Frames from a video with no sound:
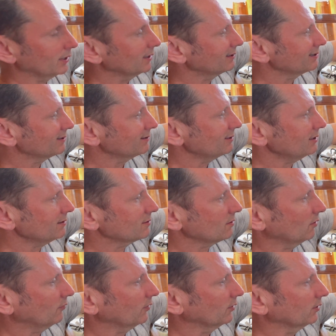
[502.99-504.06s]
It's just
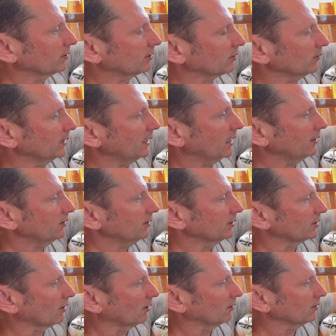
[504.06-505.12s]
over
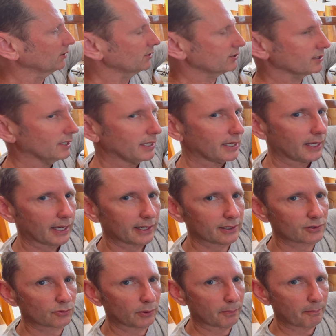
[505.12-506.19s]
$300 and
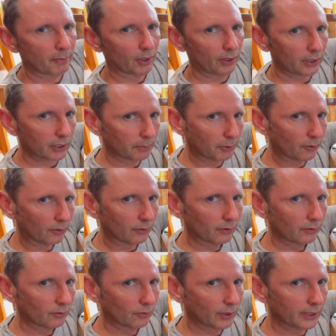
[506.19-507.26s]
it's remarkable
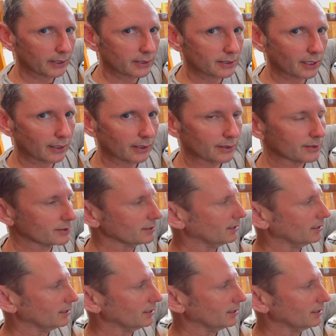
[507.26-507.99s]
what it does.